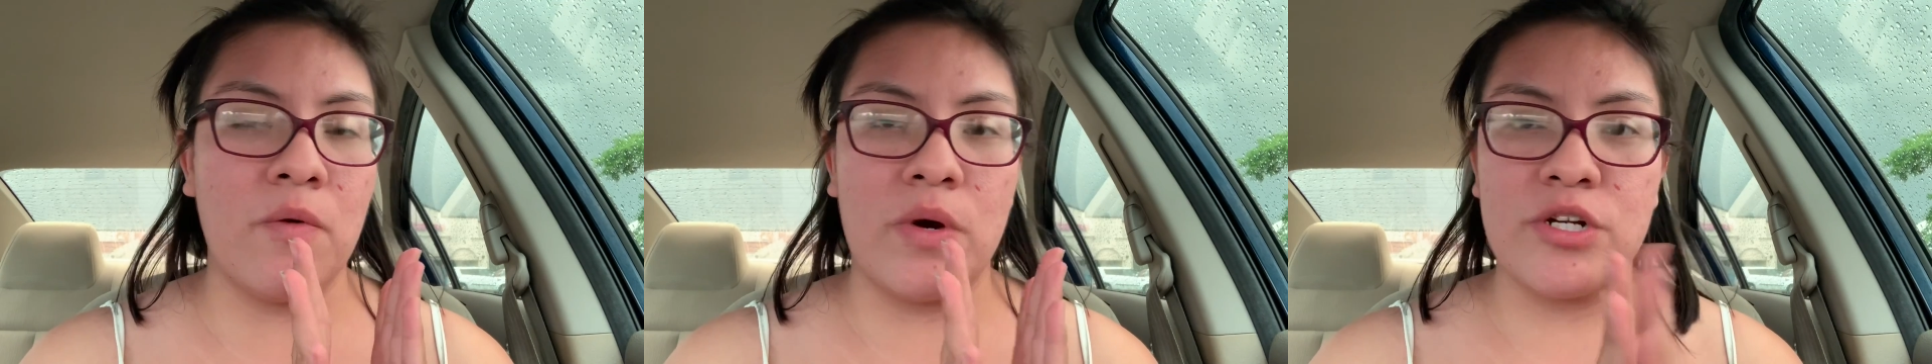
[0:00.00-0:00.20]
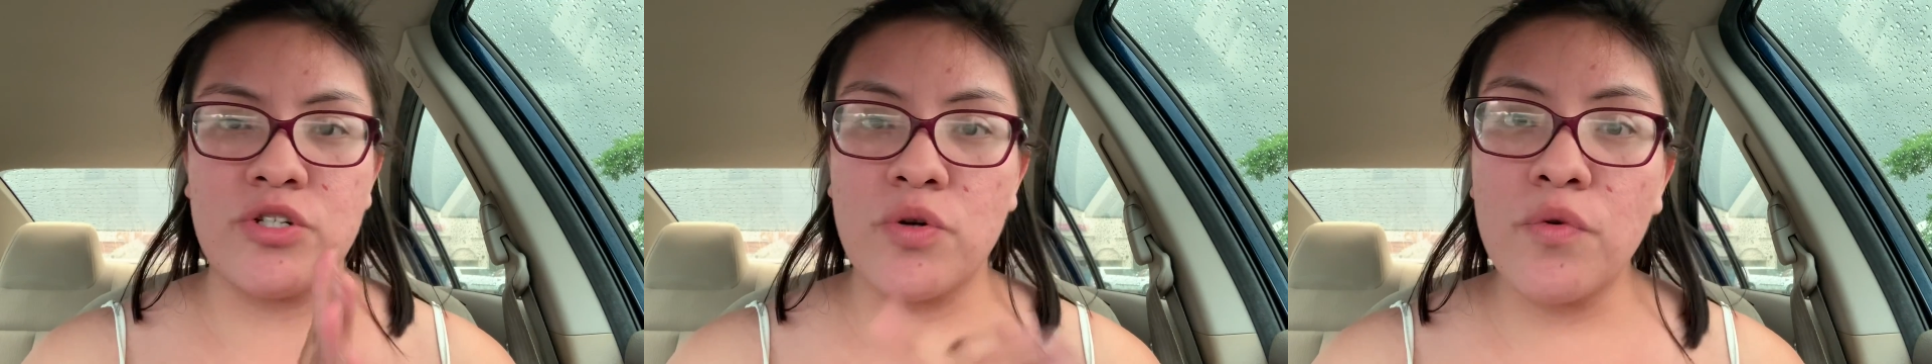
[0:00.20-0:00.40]

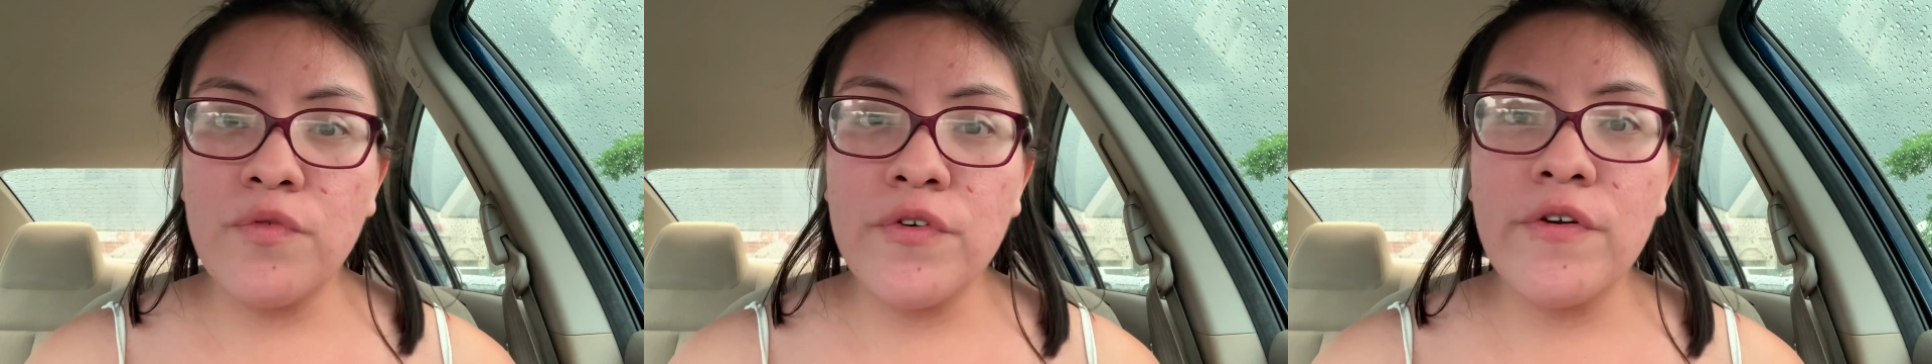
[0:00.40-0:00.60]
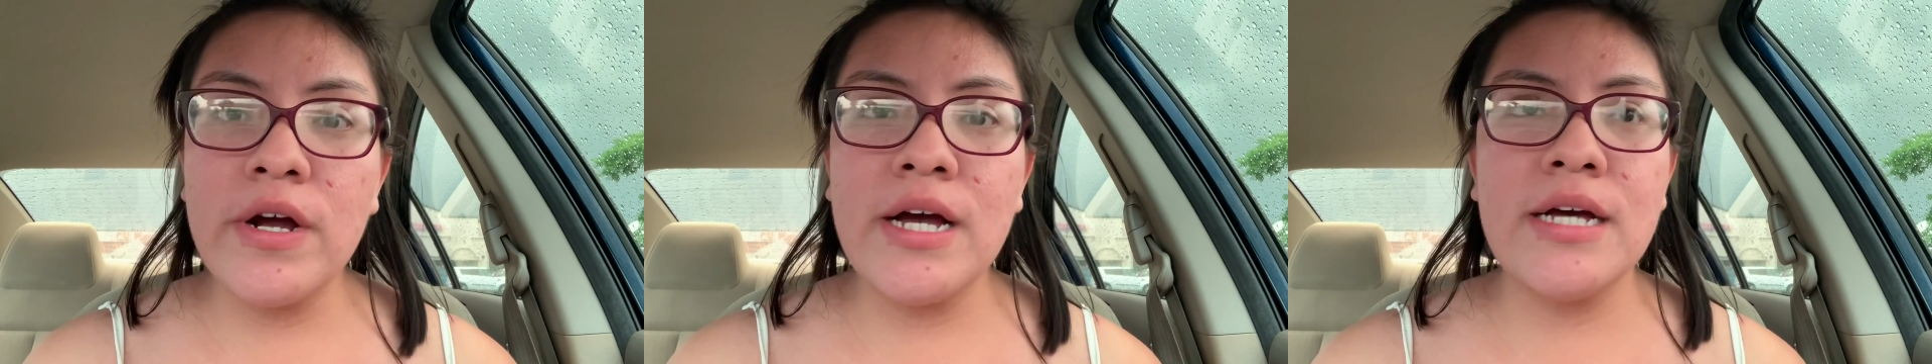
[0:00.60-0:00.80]
watch
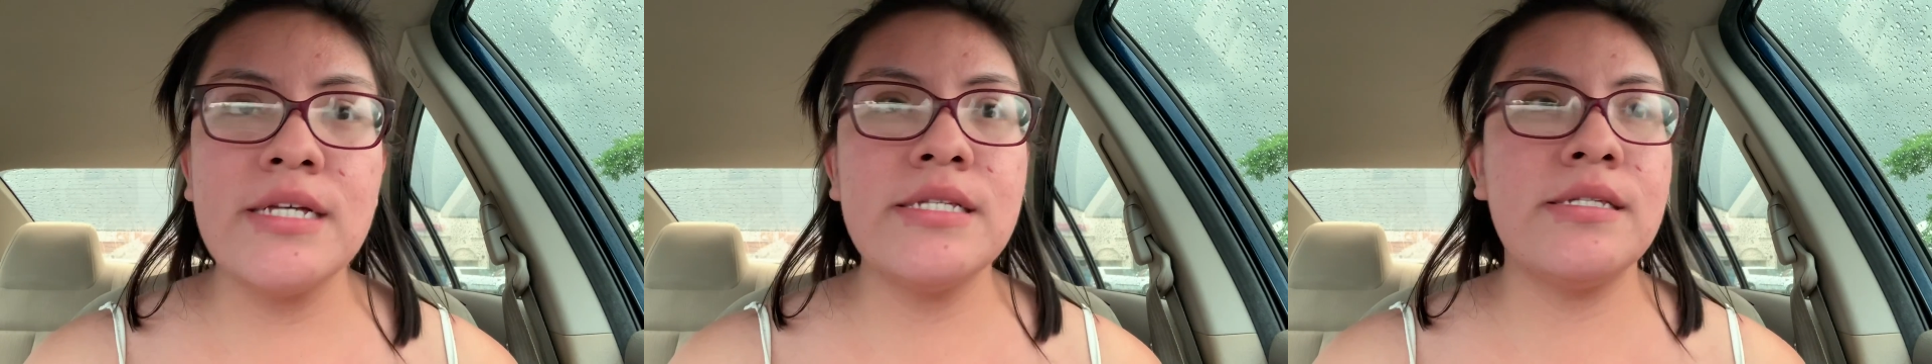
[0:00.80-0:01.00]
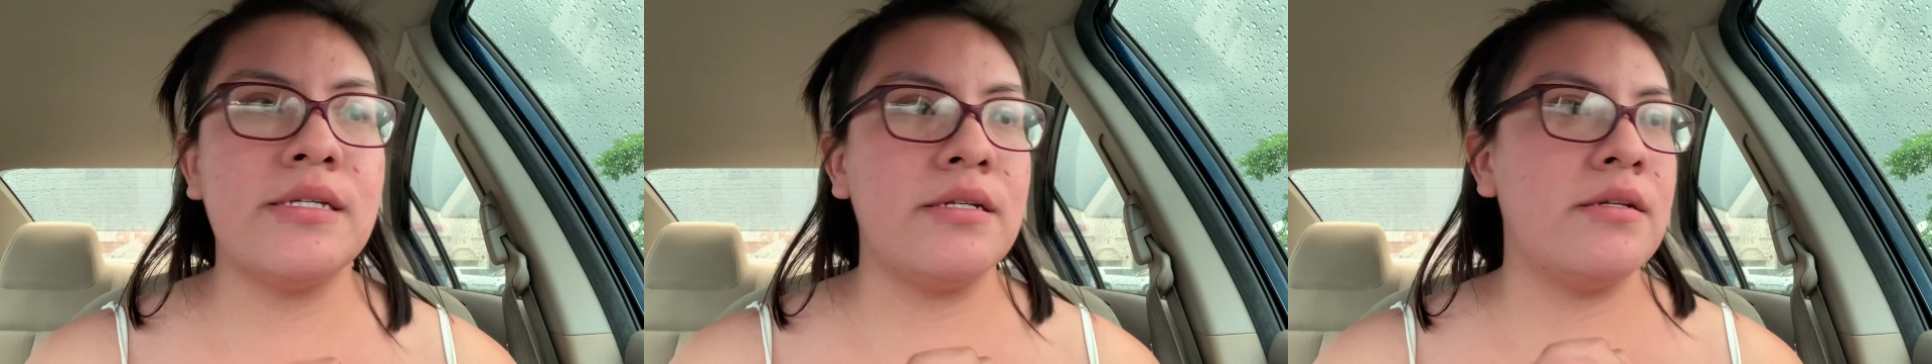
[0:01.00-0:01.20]
over us
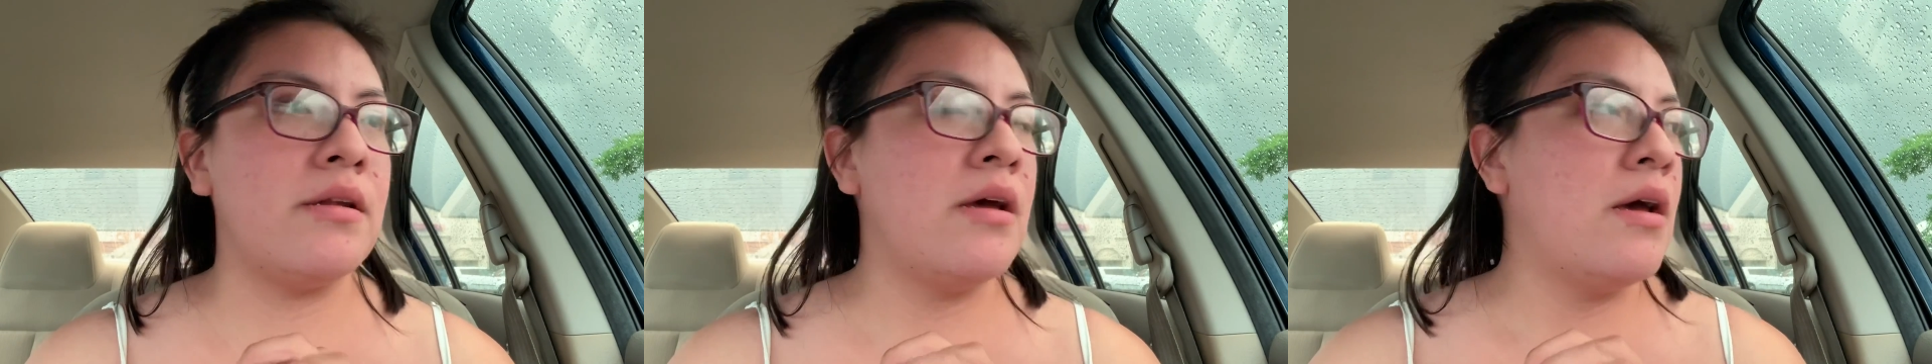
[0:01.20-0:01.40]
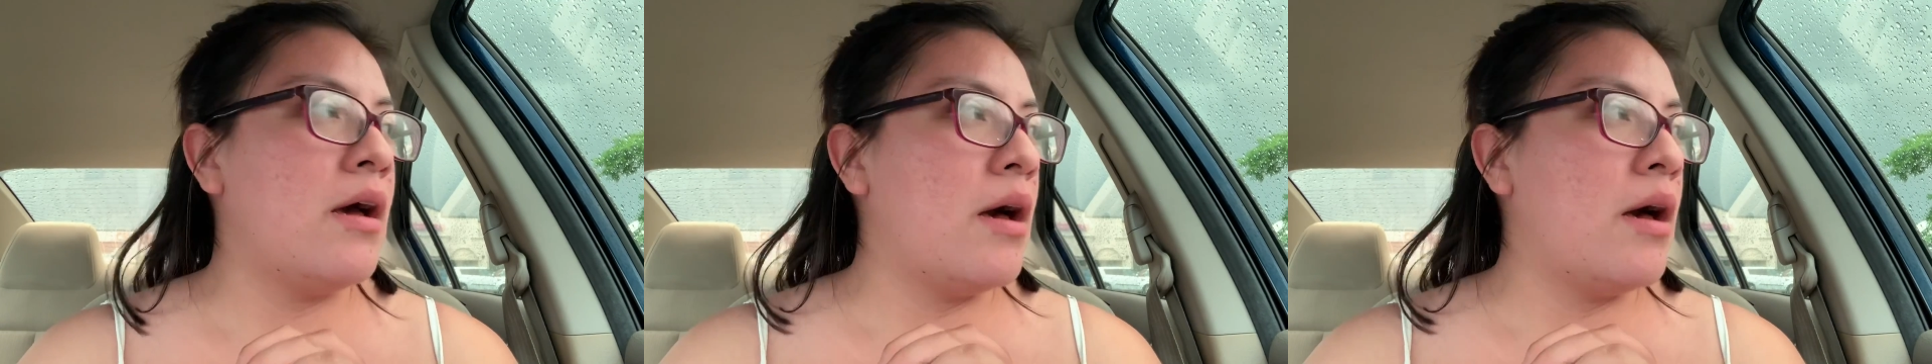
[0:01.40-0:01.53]
and